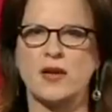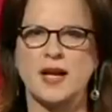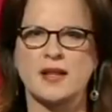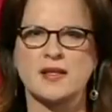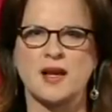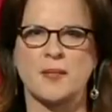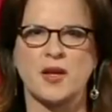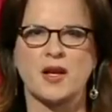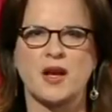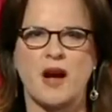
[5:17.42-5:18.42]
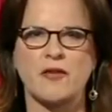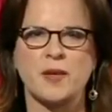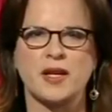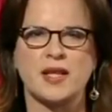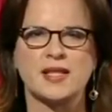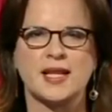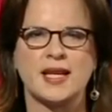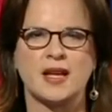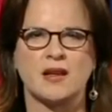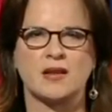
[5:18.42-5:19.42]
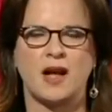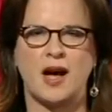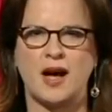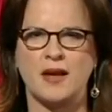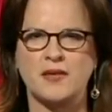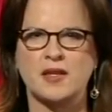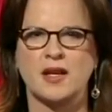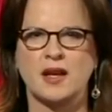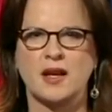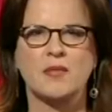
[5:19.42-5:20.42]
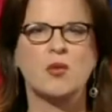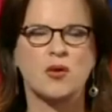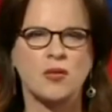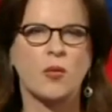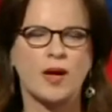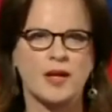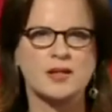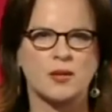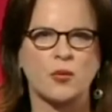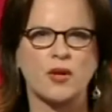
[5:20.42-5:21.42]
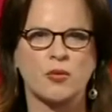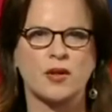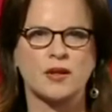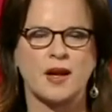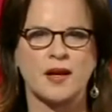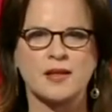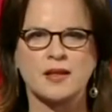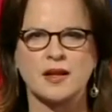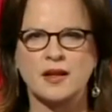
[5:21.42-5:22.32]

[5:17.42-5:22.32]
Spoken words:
Next up, the government is in our lives in more ways than we realize.